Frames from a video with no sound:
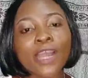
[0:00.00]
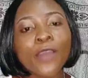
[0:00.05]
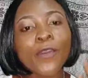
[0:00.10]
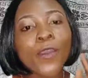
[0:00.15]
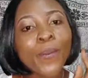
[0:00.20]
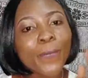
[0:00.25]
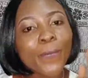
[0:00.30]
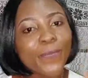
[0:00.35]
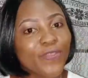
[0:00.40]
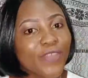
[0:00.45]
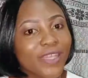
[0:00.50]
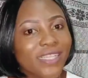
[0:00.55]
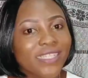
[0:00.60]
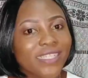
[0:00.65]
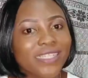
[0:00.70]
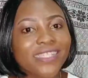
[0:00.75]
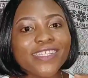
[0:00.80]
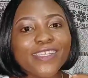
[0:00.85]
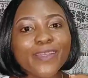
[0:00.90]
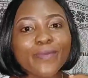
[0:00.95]
I hope
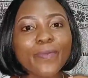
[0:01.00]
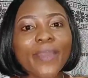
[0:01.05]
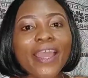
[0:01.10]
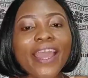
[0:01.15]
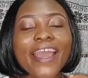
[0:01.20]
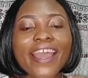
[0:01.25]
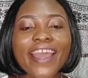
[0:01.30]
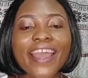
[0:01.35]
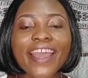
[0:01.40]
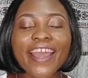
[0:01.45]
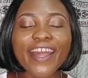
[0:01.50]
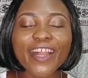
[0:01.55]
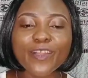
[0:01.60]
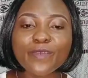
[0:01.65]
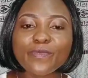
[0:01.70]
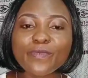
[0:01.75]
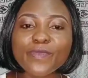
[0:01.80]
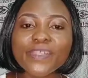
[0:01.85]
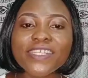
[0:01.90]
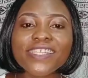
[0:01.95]
this tip
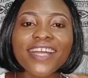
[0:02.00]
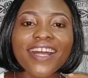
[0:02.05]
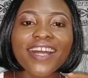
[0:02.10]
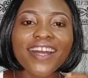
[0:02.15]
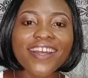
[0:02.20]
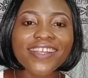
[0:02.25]
helps